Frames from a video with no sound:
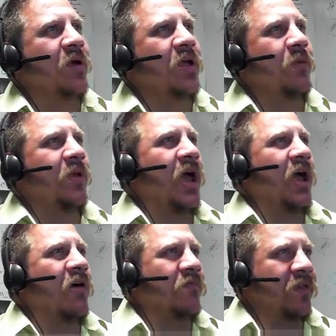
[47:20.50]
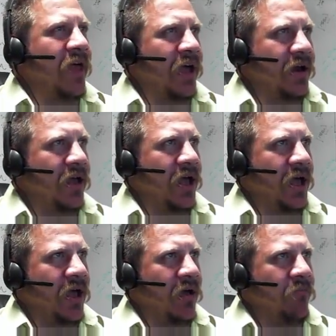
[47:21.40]
But keep an eye out for that.
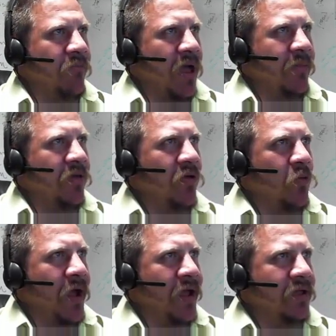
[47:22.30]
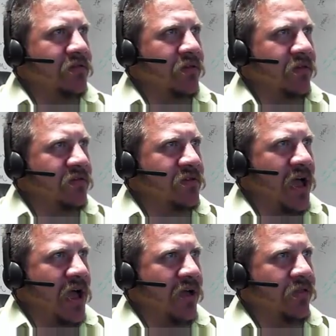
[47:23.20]
Maybe the weight is
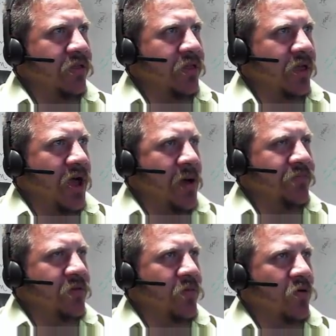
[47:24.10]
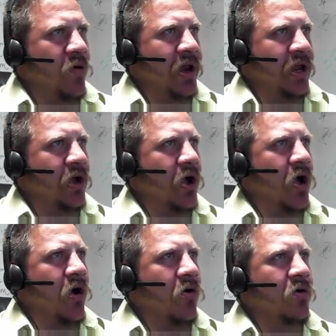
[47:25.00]
not the optimal way to
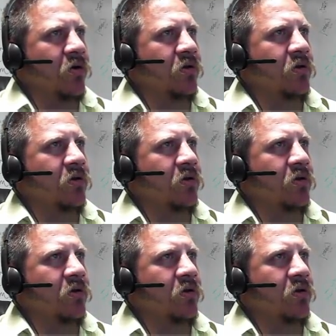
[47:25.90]
go.